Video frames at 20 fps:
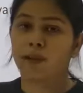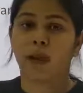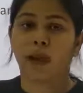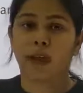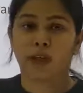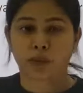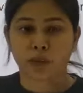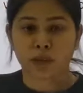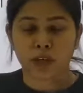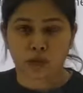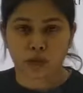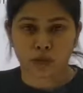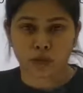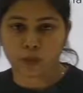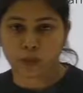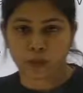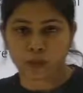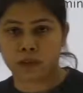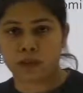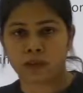valued
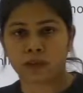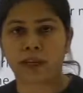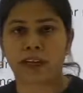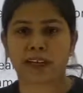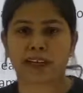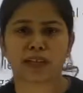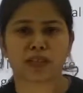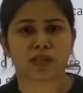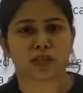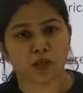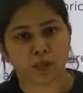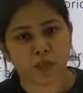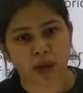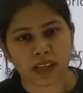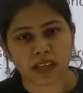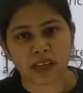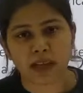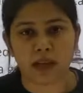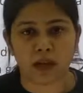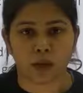output, that is
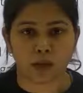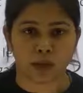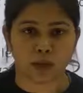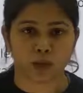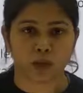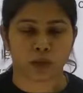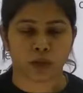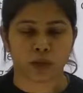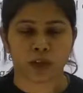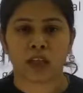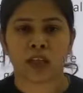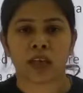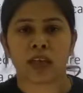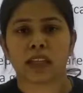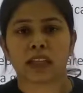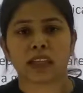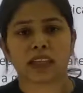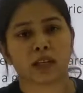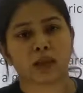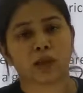numerical output,
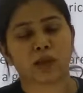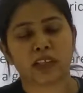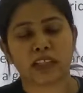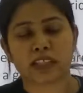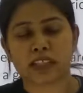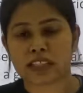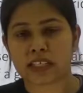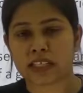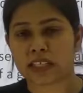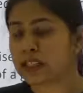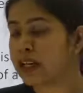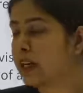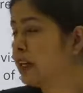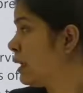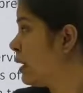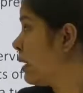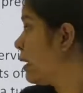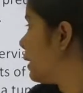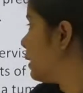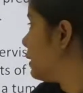then we'll say that
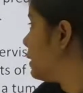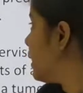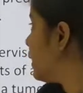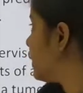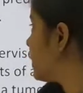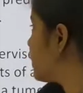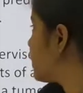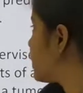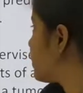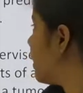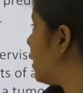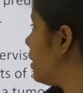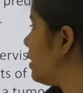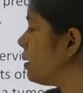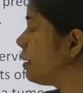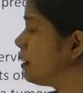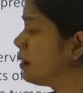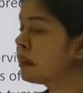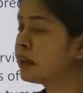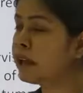that is my
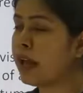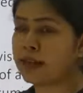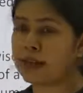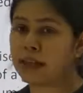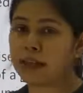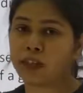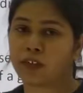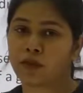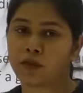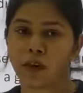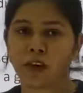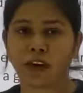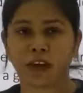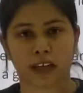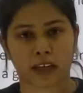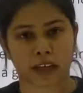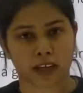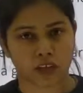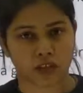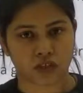category for
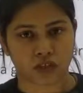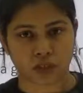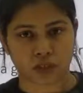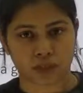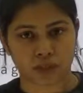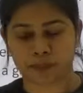regression,